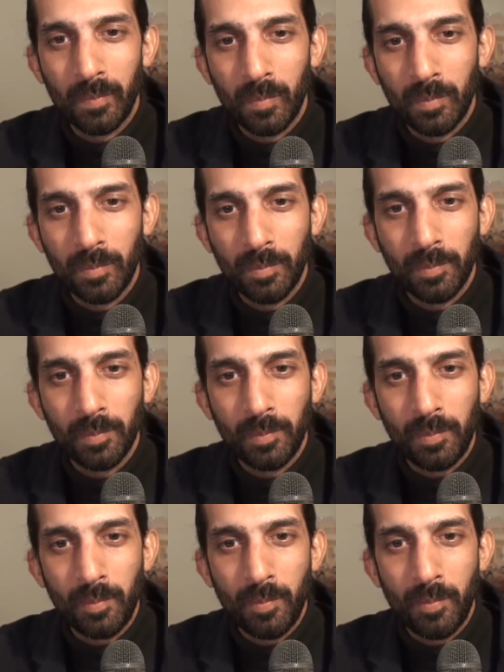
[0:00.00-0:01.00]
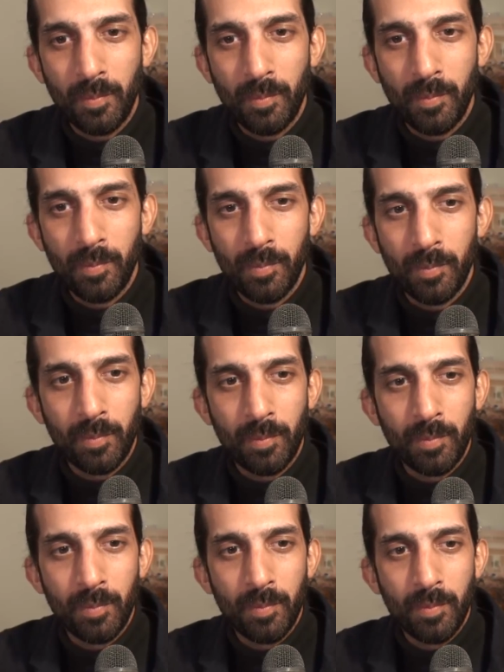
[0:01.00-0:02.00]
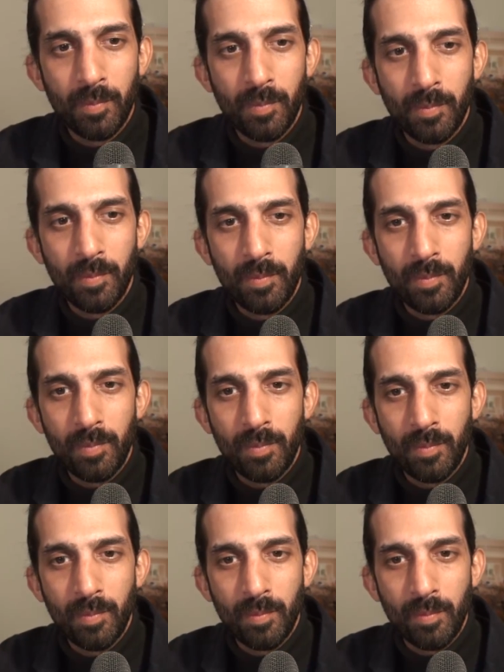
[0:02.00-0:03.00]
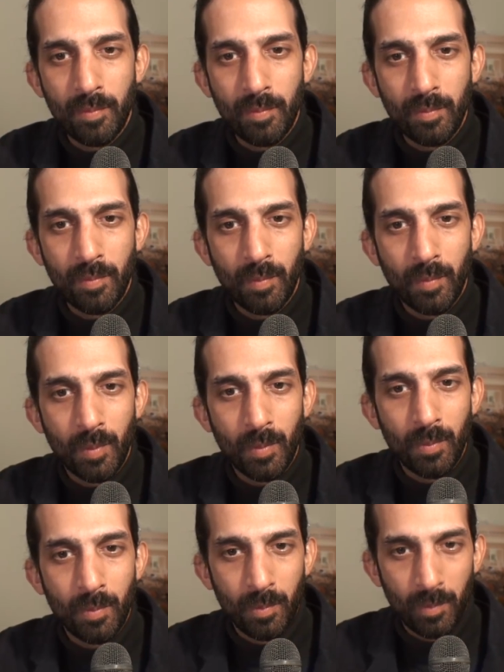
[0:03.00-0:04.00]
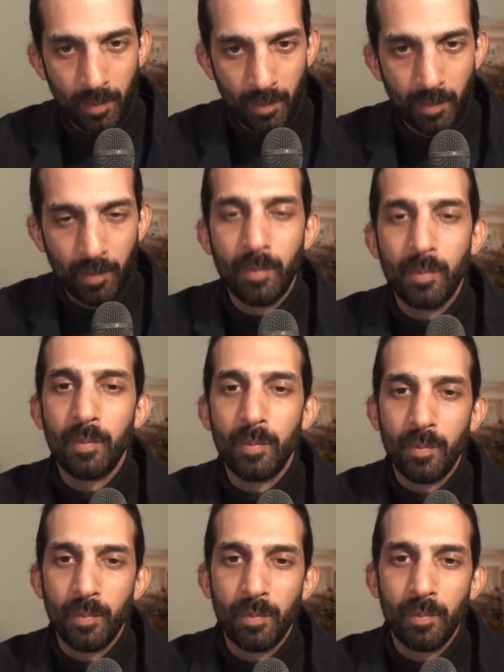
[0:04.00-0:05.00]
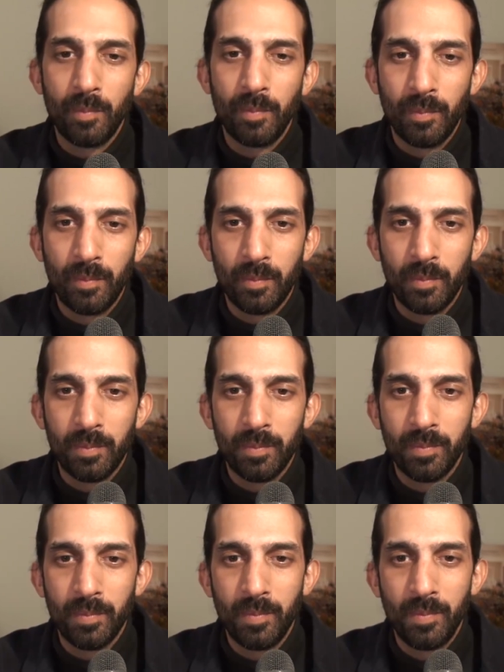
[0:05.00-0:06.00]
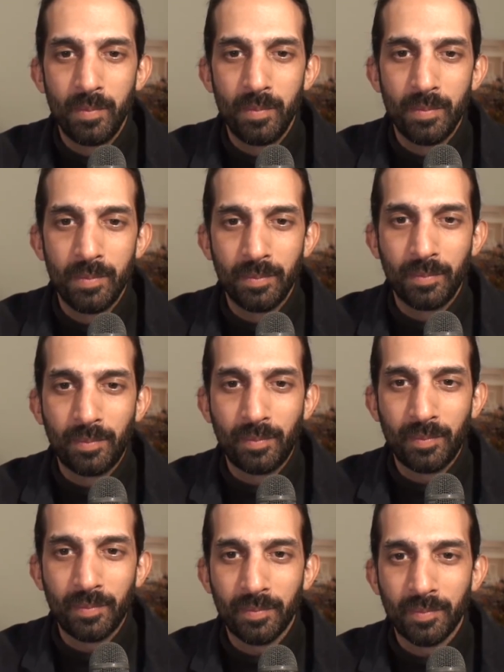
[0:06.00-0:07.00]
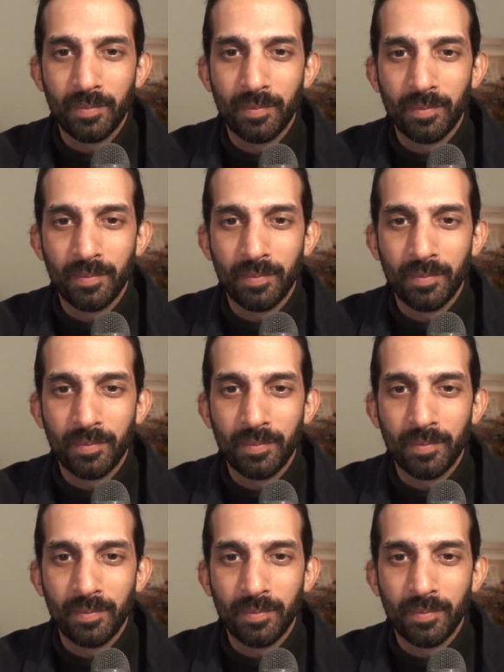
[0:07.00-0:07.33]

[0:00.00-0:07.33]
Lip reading: No words are spoken by the person on screen.